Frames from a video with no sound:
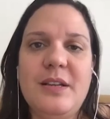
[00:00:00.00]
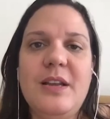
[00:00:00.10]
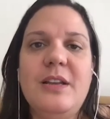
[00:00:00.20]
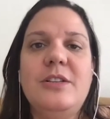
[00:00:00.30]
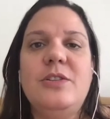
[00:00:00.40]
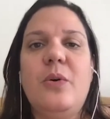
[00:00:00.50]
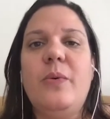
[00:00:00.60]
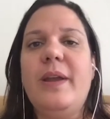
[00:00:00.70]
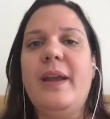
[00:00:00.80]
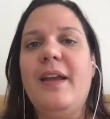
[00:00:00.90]
So
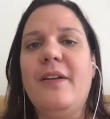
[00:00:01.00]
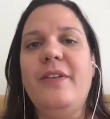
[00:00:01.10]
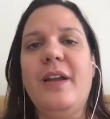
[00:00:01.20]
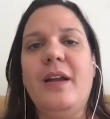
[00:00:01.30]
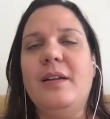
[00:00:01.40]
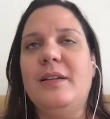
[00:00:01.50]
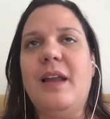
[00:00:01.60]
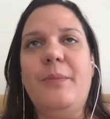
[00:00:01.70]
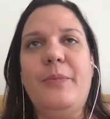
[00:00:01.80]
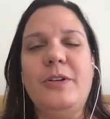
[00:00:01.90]
we have
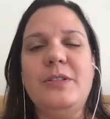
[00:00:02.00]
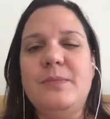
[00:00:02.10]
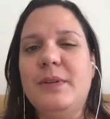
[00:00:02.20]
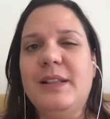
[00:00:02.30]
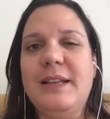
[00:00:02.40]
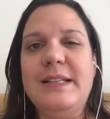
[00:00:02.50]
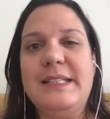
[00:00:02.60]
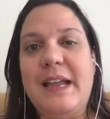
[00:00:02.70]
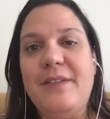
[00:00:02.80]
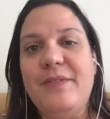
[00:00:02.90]
approximately
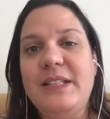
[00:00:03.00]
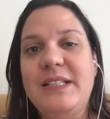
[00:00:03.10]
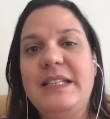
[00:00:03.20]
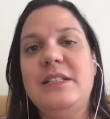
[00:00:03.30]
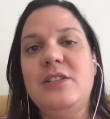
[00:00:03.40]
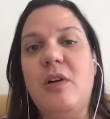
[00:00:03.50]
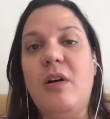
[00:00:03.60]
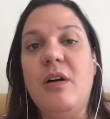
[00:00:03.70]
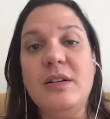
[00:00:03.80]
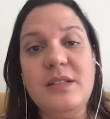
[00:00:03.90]
17
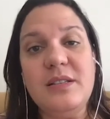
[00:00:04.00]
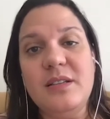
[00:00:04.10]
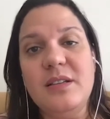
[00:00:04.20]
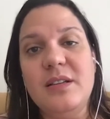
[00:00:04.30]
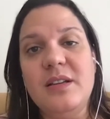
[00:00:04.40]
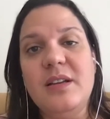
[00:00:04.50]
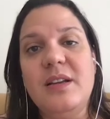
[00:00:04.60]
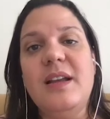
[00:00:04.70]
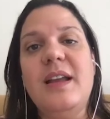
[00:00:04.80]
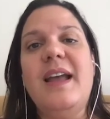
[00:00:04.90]
songs
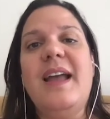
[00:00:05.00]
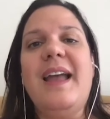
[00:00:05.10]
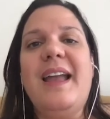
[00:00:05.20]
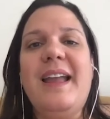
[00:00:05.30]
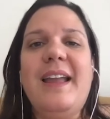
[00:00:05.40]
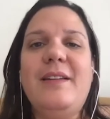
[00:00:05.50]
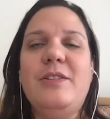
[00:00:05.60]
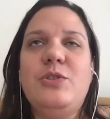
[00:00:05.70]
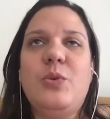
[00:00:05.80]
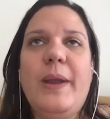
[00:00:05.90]
and
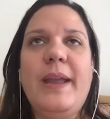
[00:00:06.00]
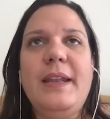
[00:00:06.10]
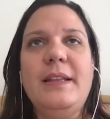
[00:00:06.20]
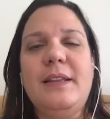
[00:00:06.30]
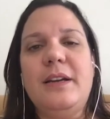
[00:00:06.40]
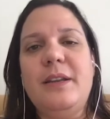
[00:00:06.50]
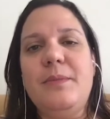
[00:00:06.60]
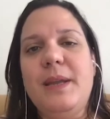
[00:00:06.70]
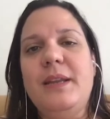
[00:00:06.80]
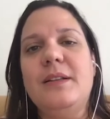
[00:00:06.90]
20-30
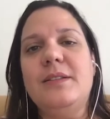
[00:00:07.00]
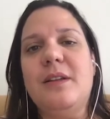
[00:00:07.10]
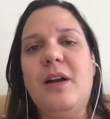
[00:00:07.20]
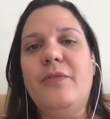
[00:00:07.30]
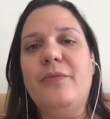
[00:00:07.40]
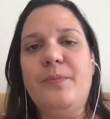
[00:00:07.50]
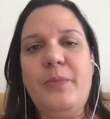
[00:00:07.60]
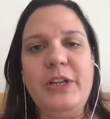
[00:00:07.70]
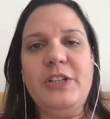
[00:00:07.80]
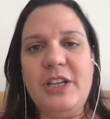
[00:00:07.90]
minutes of
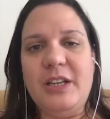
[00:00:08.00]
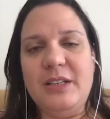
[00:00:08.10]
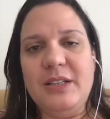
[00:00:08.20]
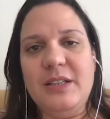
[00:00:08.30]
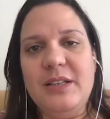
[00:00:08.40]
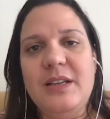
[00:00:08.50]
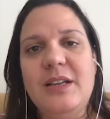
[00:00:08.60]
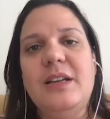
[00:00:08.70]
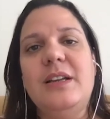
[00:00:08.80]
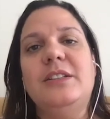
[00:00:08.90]
preaching.
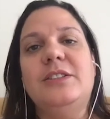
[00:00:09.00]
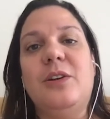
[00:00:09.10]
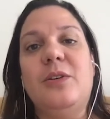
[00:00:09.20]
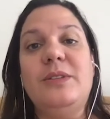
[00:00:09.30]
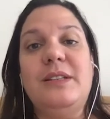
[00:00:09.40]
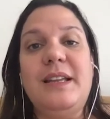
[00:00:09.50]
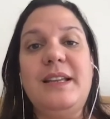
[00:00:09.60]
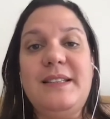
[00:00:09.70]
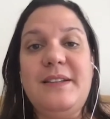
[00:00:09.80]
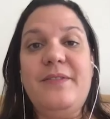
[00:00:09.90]
So
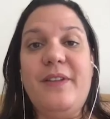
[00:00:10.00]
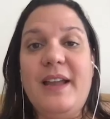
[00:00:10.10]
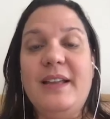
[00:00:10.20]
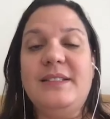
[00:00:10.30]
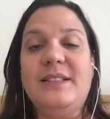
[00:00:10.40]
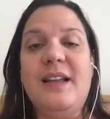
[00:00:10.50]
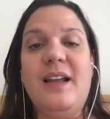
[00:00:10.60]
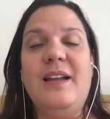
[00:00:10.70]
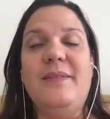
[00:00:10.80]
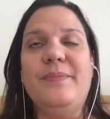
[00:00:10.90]
this event
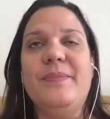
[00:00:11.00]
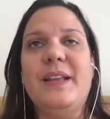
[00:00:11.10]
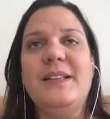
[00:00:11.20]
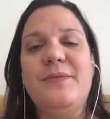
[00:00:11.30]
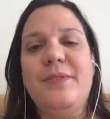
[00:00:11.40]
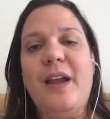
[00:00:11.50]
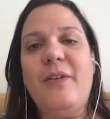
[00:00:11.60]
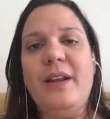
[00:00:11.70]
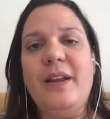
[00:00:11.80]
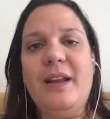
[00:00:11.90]
is
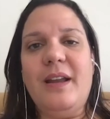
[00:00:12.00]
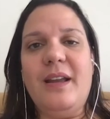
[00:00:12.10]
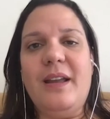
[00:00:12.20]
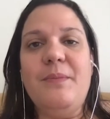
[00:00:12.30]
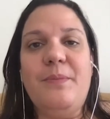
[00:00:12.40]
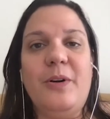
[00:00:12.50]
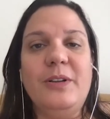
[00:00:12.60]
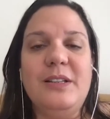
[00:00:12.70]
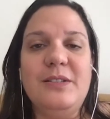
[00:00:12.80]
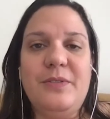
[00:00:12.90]
very
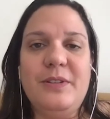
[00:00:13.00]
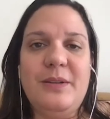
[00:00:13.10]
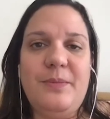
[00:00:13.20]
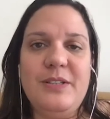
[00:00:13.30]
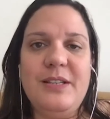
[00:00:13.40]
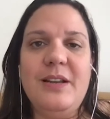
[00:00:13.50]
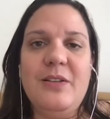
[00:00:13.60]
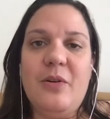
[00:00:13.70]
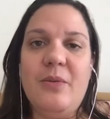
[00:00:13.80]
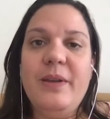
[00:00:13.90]
important for the Brazilian
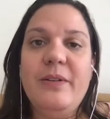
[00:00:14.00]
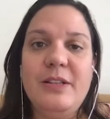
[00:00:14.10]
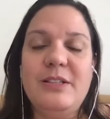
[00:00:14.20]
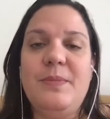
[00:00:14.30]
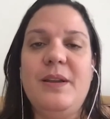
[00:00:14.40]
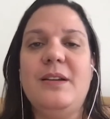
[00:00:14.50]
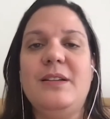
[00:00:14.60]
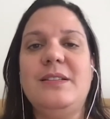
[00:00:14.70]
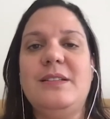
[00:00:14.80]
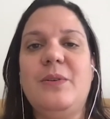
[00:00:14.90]
community
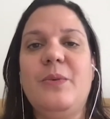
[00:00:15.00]
because we